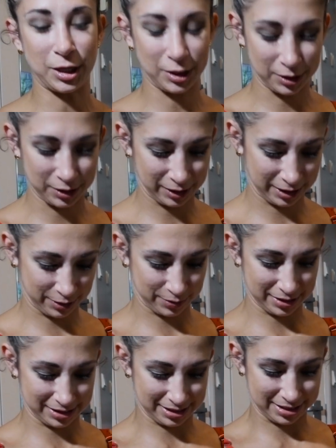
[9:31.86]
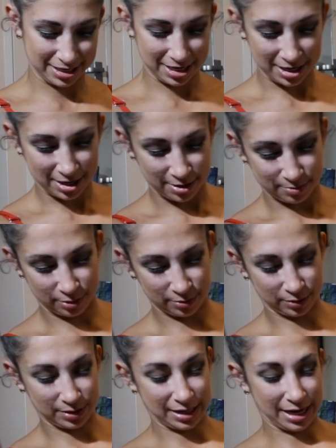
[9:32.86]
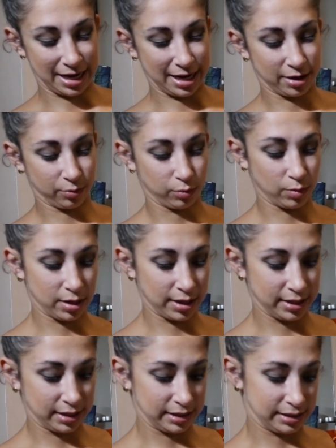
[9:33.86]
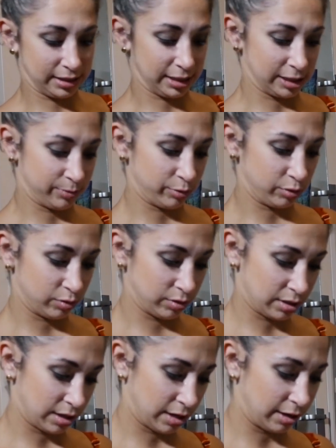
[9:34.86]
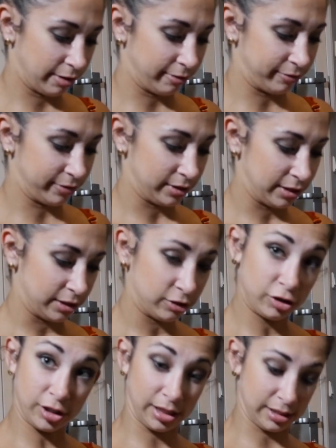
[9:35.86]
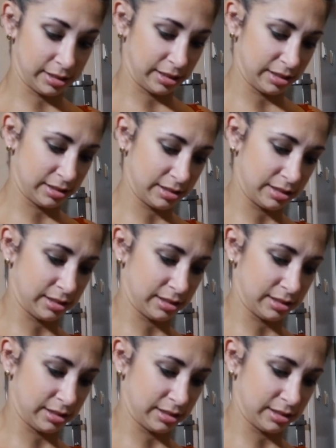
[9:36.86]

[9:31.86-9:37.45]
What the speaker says: all the liquids, but we're going to add 1 teaspoon of chia seeds.